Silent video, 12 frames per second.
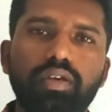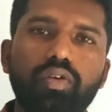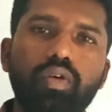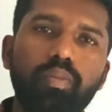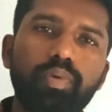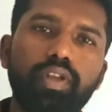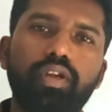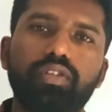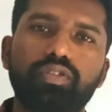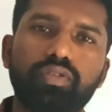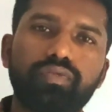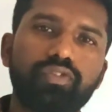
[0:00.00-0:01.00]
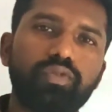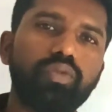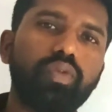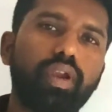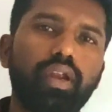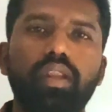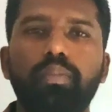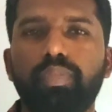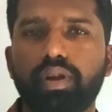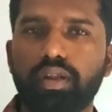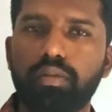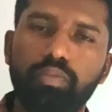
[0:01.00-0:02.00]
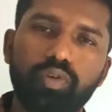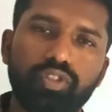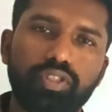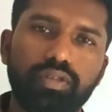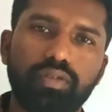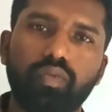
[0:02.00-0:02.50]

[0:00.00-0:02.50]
combination of two independent motion.